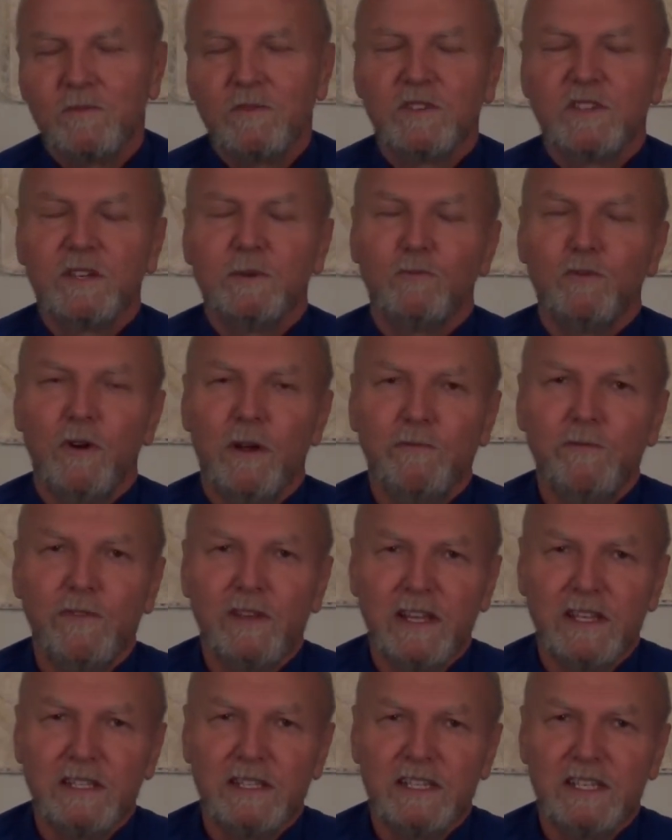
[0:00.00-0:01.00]
some
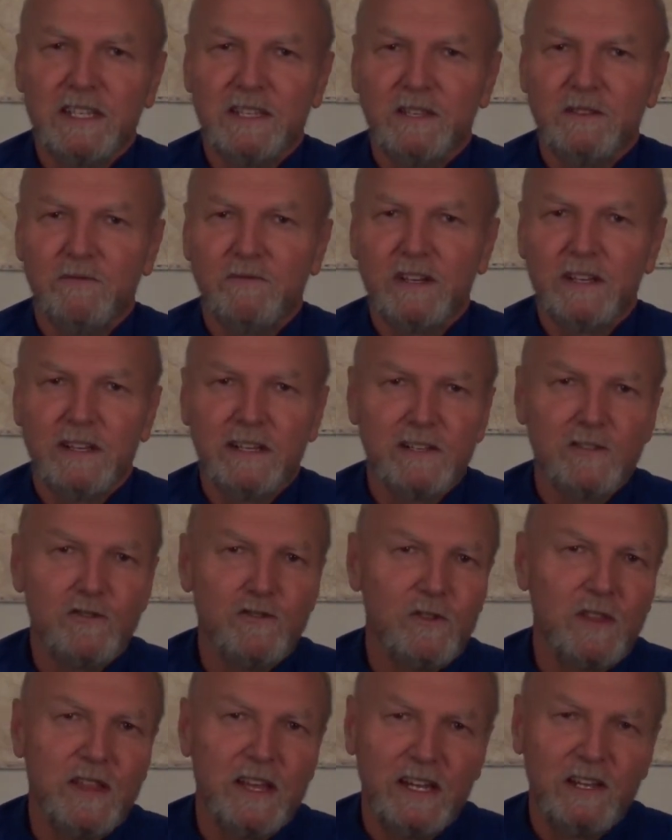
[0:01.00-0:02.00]
ruffians in the
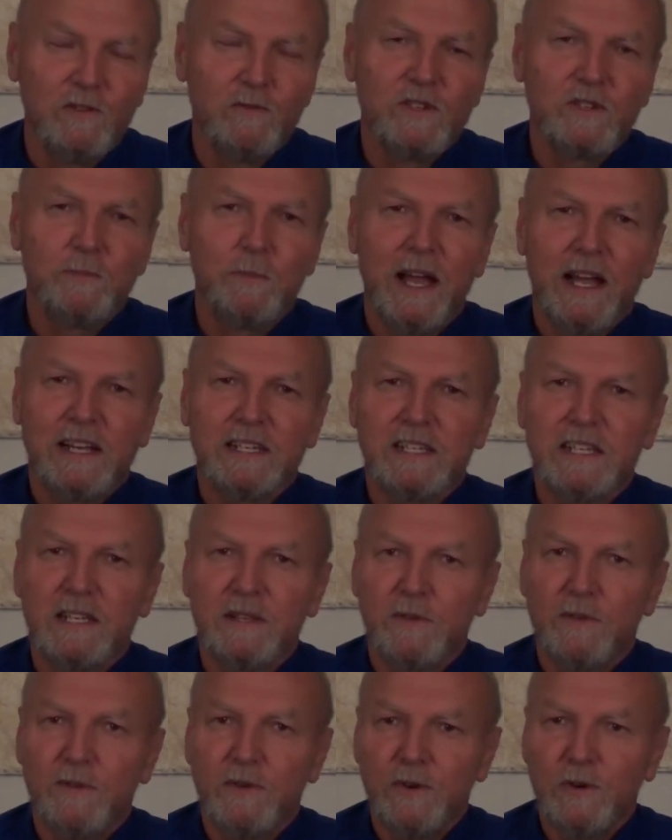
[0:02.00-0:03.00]
village that he was
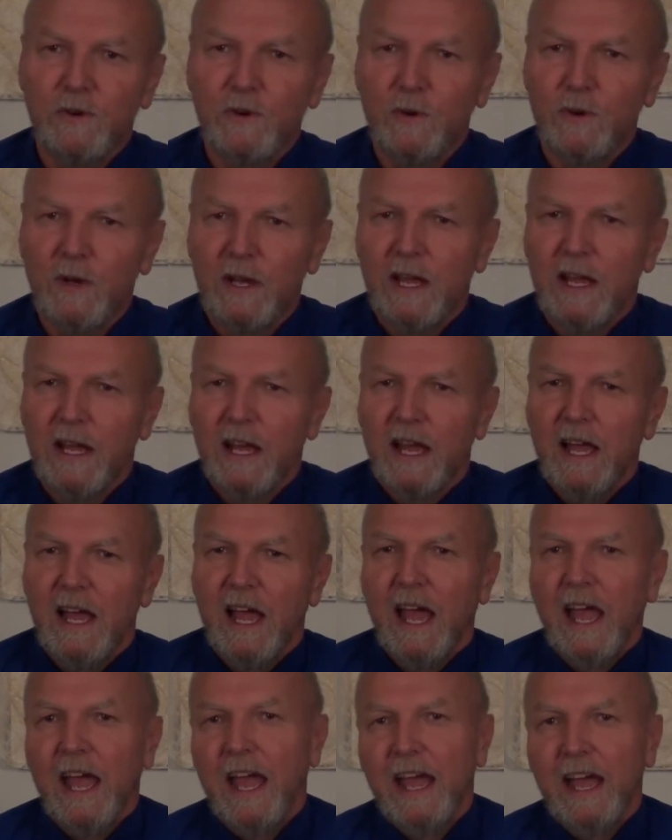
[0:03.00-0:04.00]
passing through,
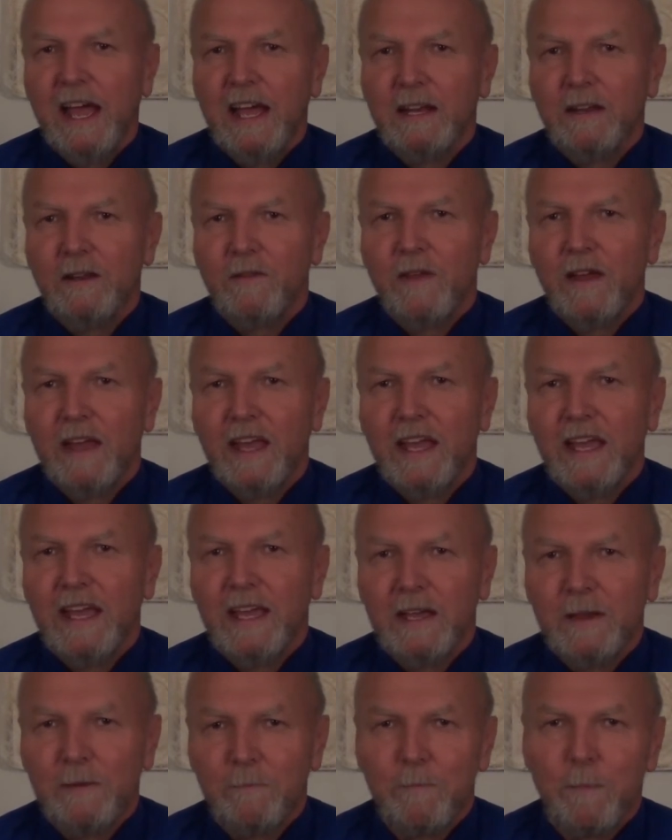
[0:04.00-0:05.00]
and
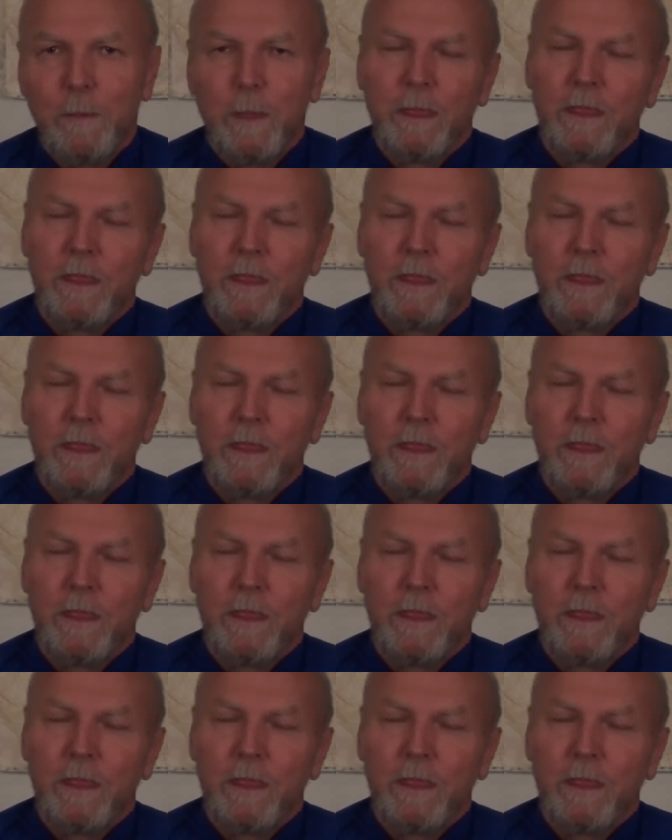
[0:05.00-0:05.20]
they